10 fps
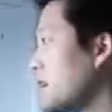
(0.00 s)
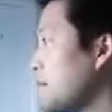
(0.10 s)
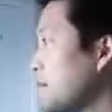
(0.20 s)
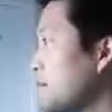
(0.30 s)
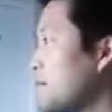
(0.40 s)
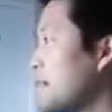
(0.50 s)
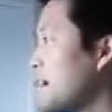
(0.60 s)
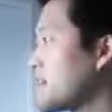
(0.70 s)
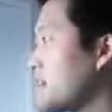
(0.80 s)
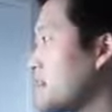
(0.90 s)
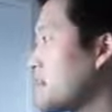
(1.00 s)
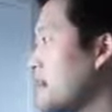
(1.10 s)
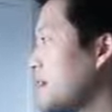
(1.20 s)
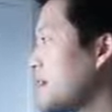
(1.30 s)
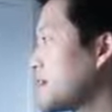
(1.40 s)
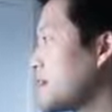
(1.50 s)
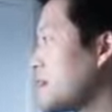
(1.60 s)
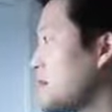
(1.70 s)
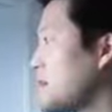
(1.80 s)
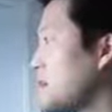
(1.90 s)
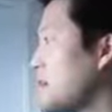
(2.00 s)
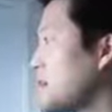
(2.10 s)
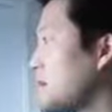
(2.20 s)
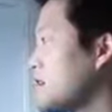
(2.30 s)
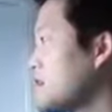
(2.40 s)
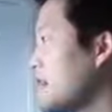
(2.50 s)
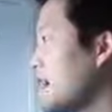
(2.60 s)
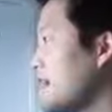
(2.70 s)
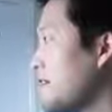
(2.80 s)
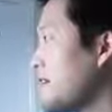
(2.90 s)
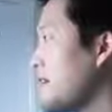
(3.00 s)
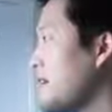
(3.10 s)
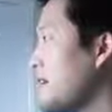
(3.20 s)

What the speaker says: I'm become fascinated by the smartphone technology and have it